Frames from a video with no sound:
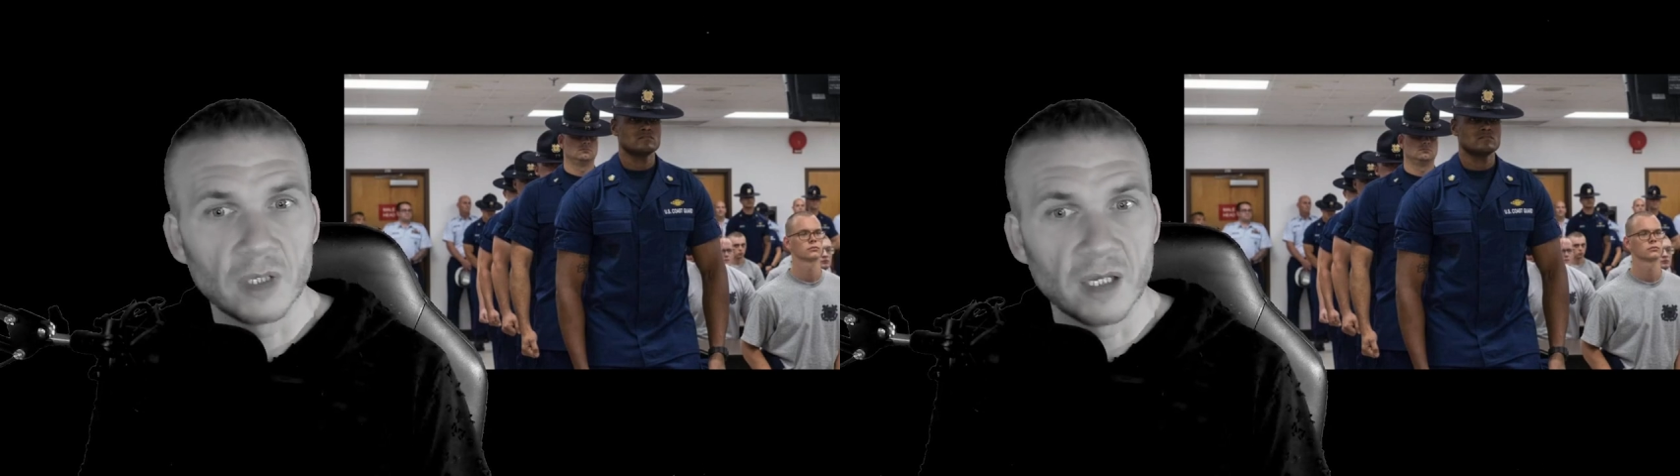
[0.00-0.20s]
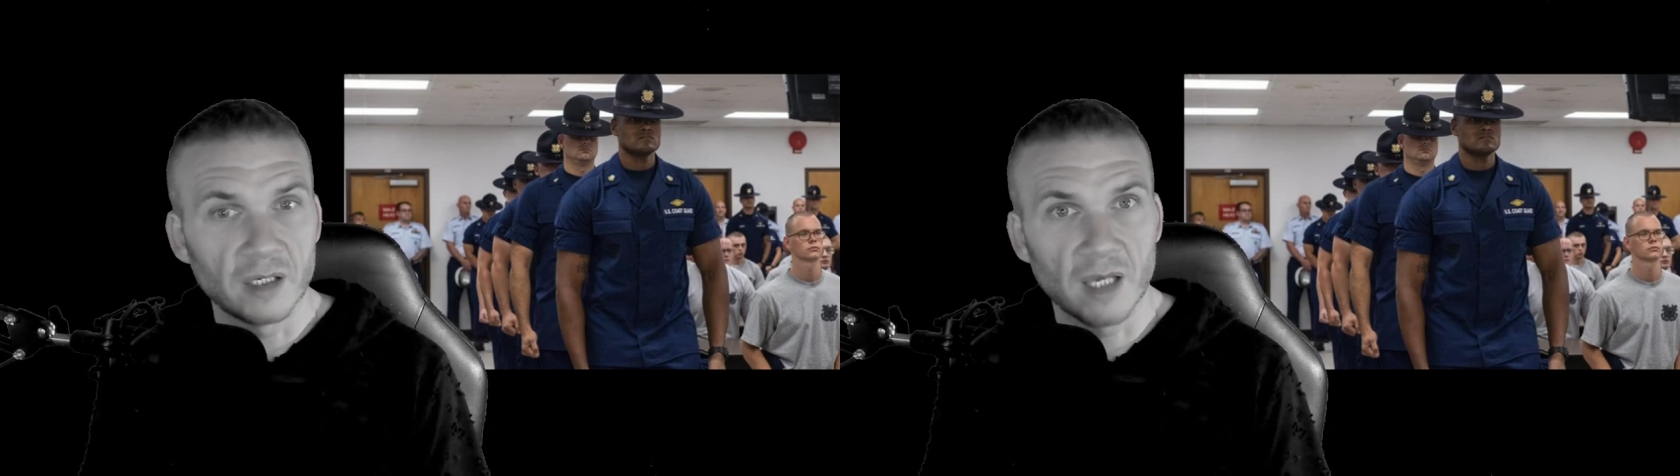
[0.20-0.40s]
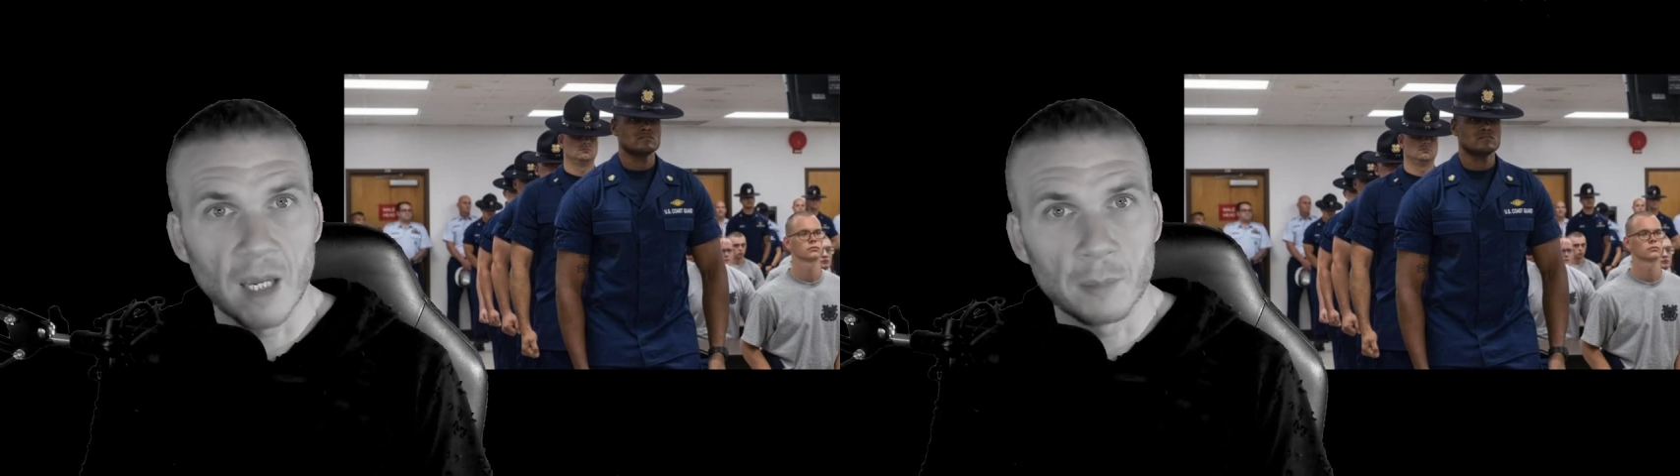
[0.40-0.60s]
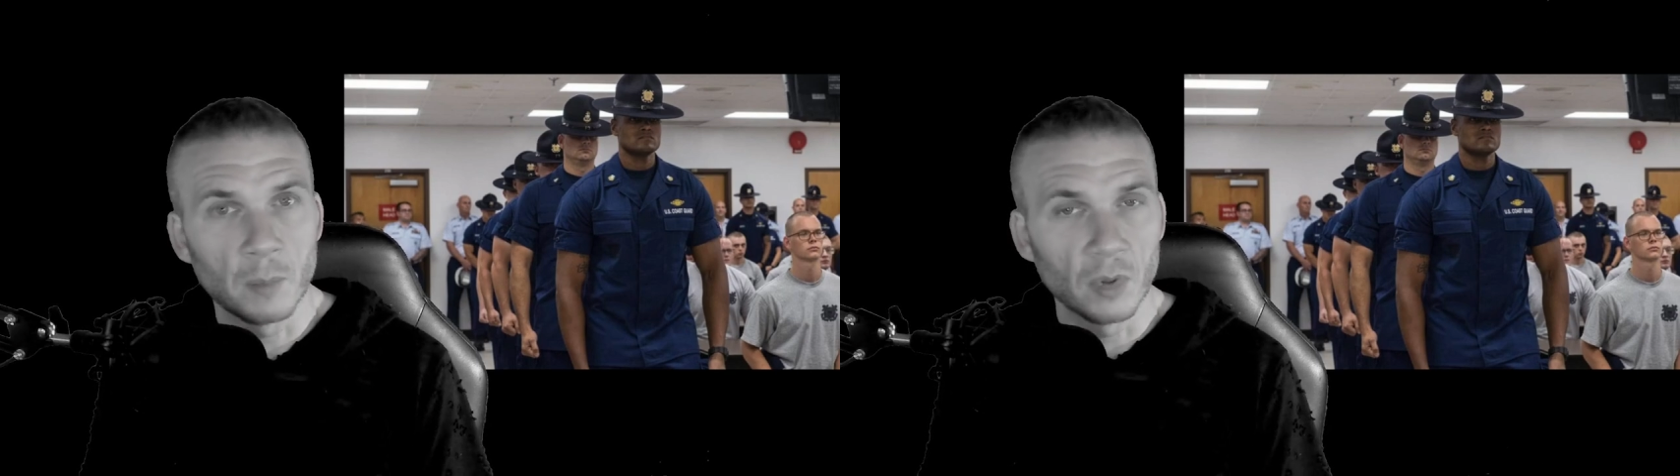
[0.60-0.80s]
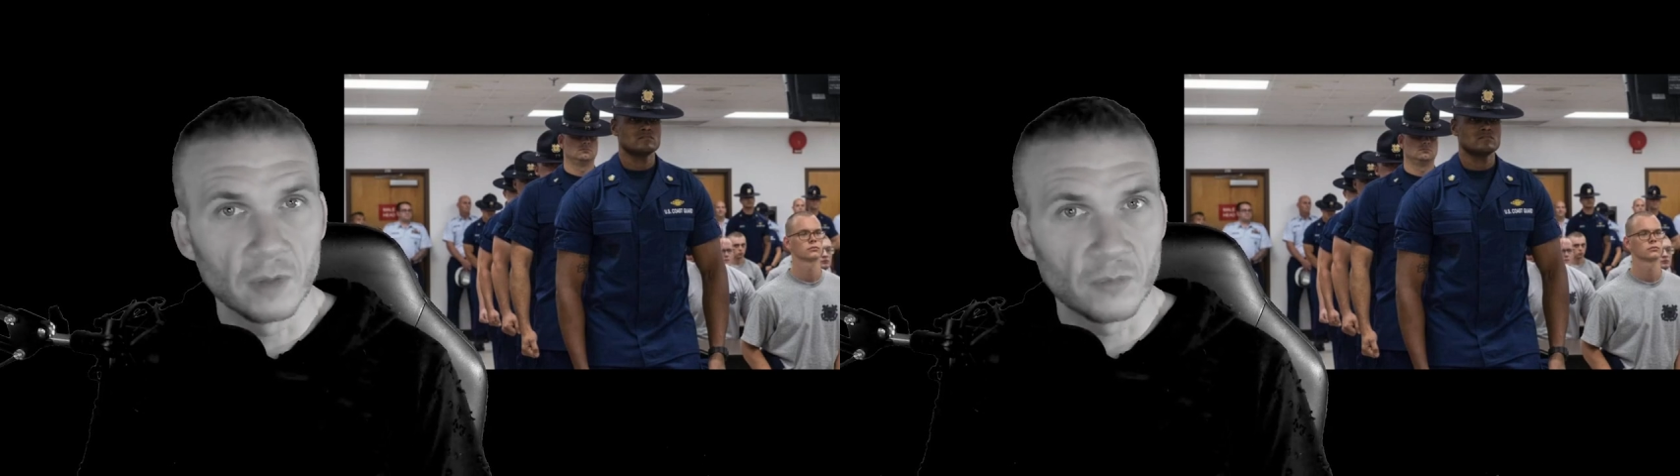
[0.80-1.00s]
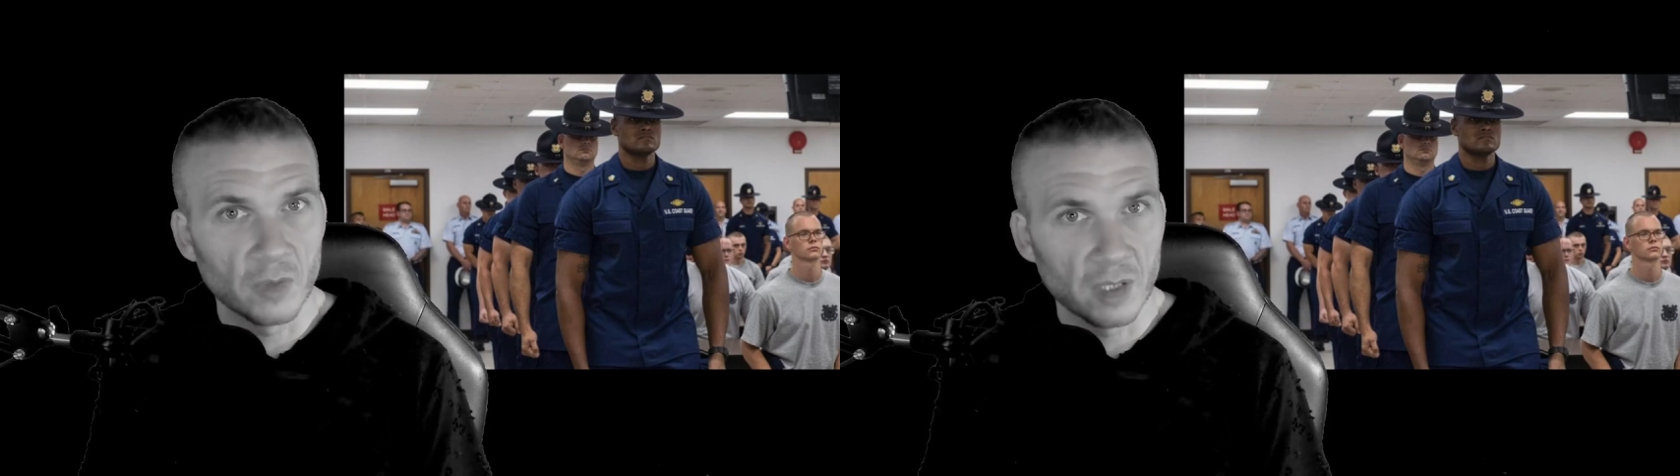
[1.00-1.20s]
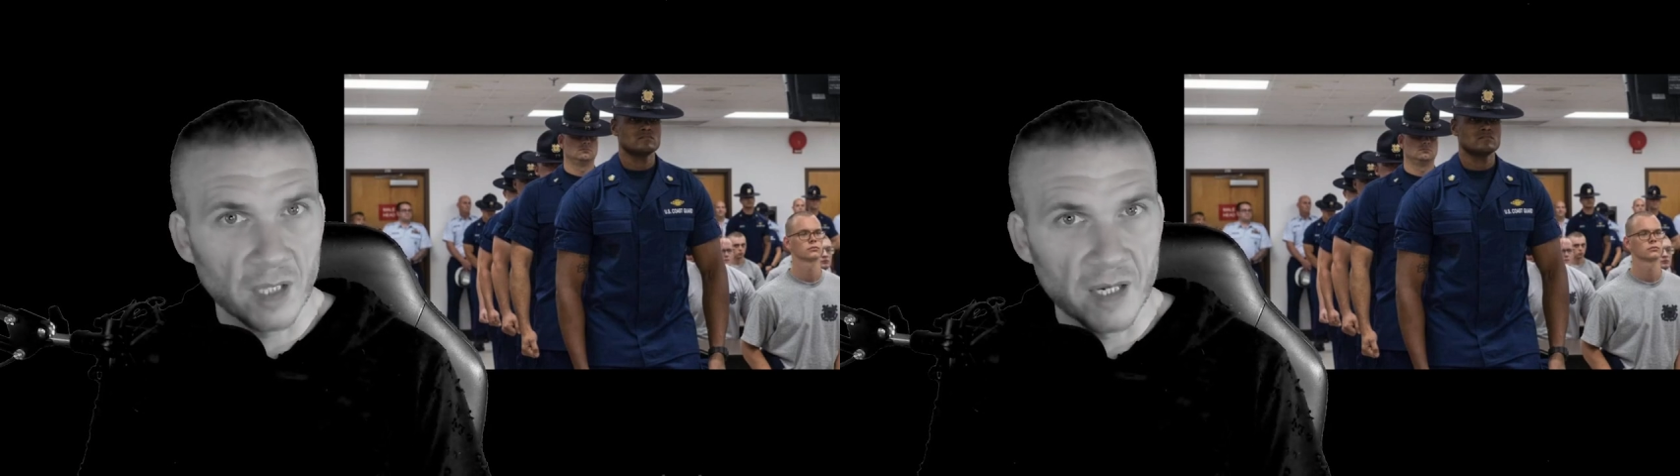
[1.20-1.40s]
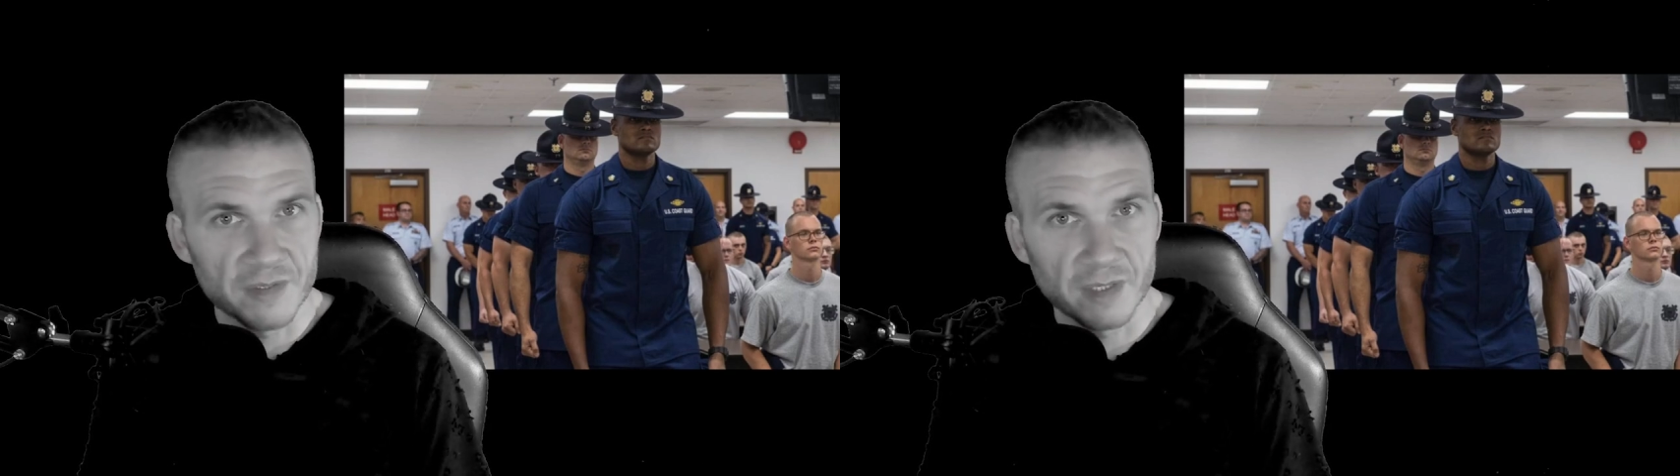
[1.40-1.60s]
incapable of
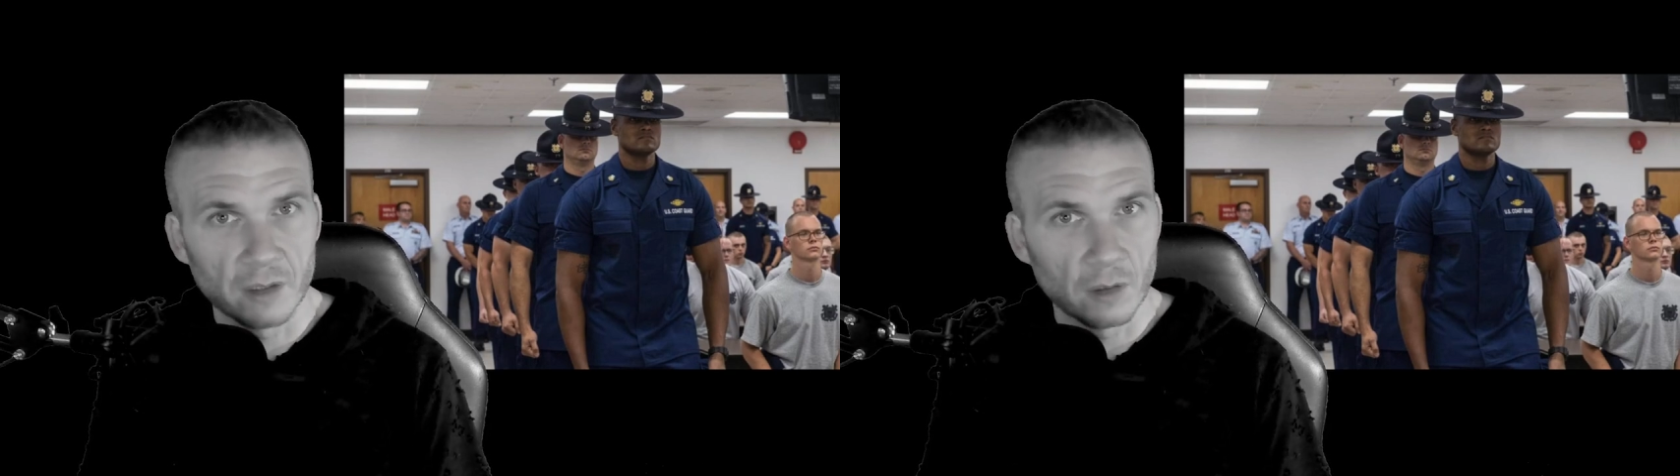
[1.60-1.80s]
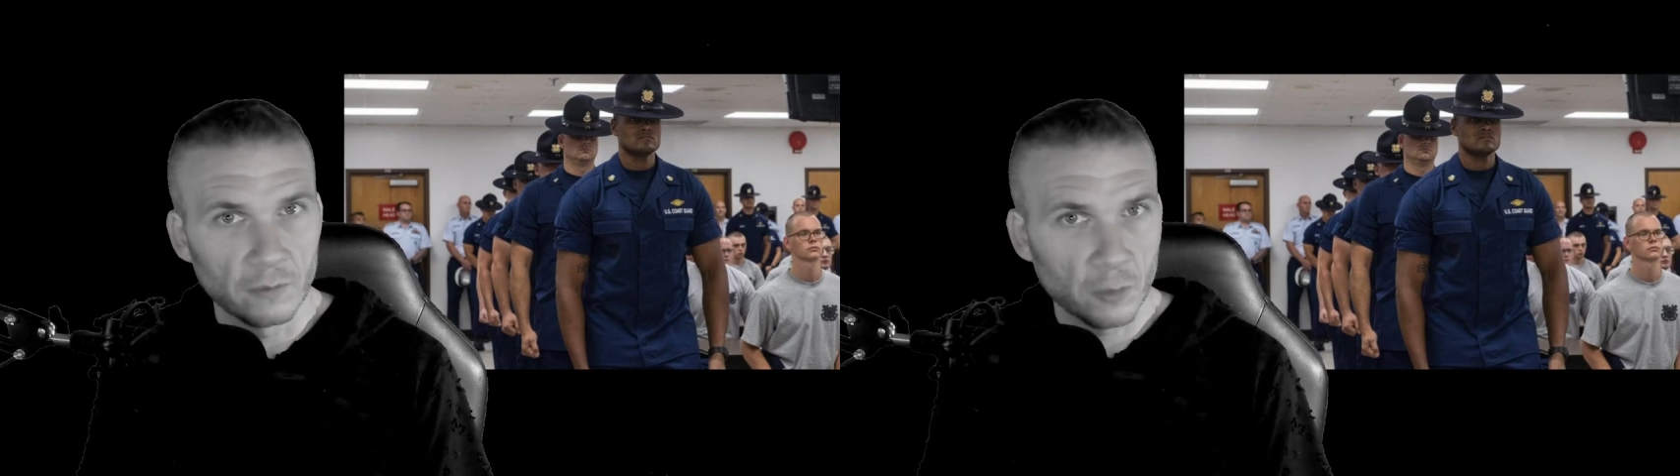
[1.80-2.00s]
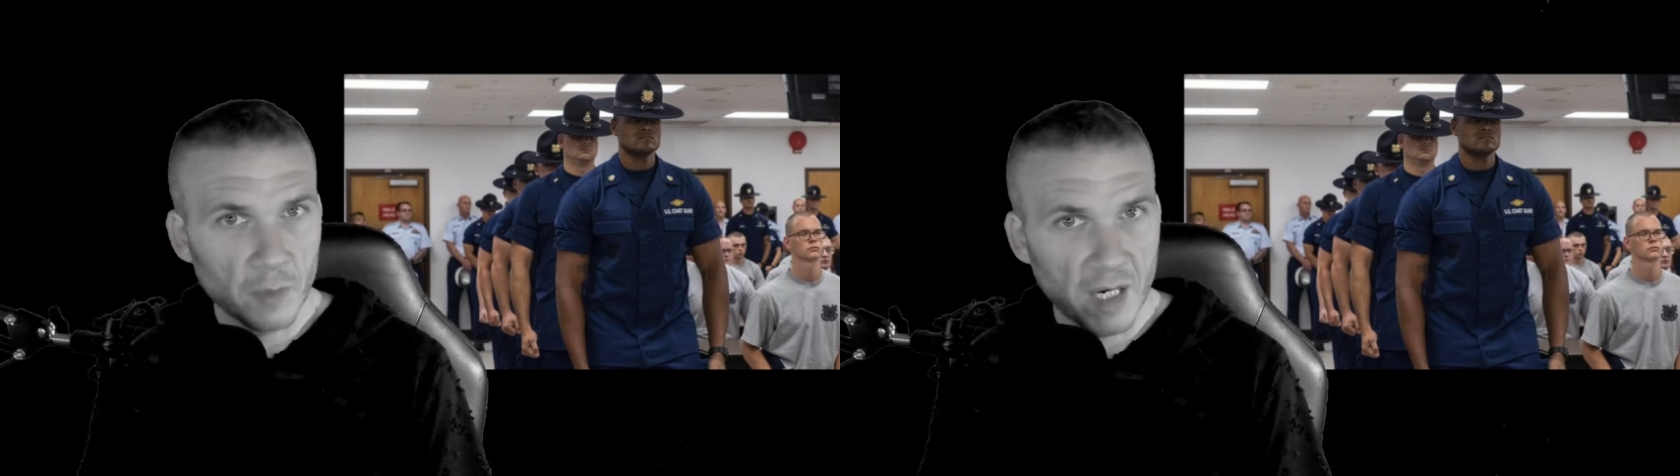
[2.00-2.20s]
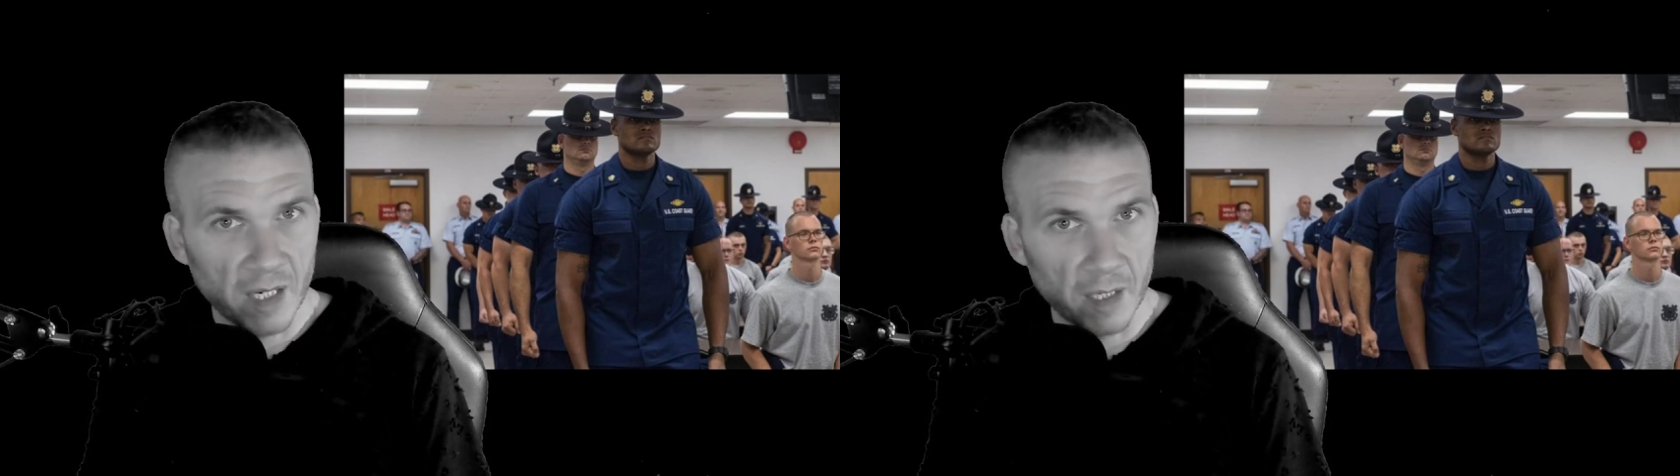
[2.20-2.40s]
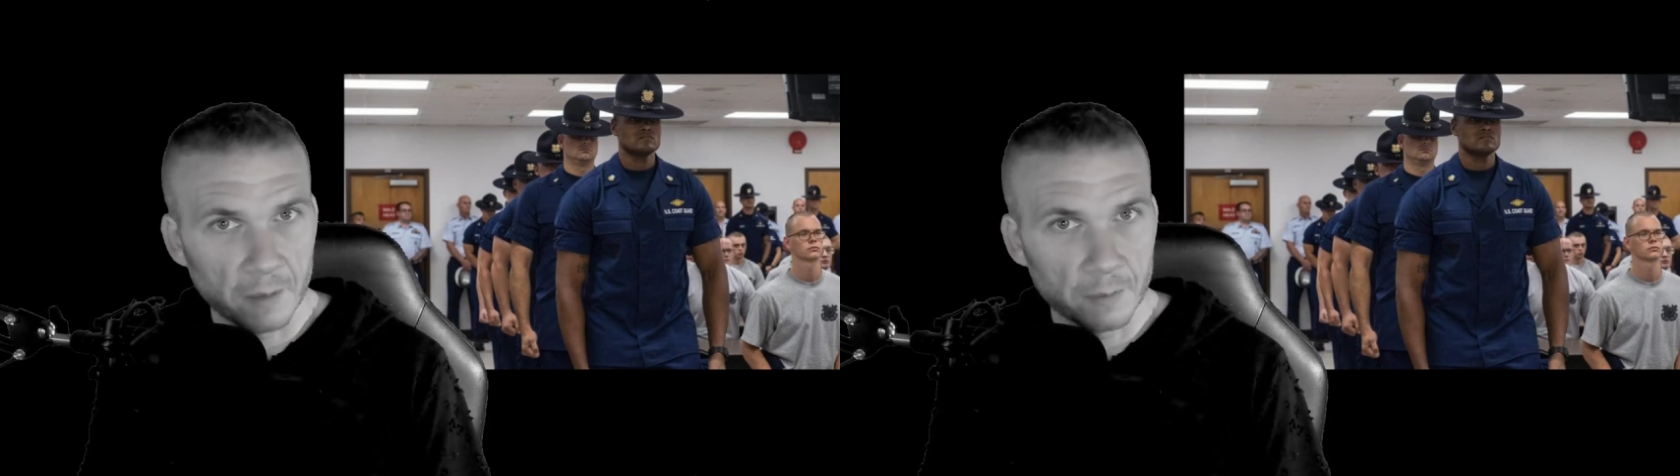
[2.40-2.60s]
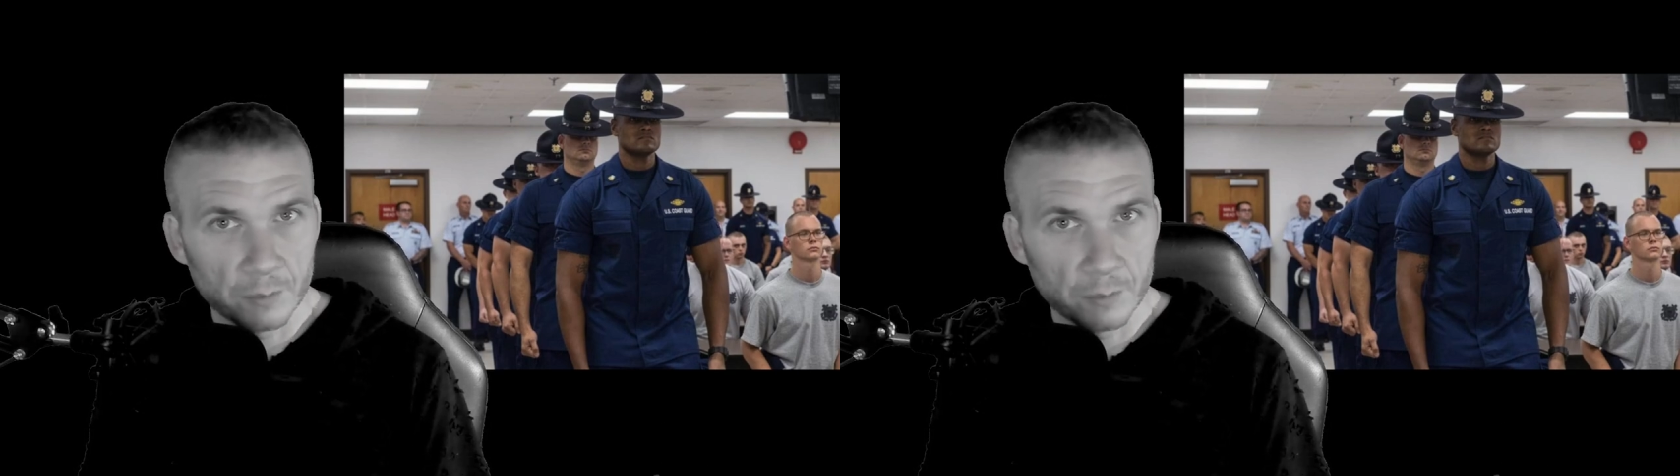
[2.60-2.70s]
realizing and overriding.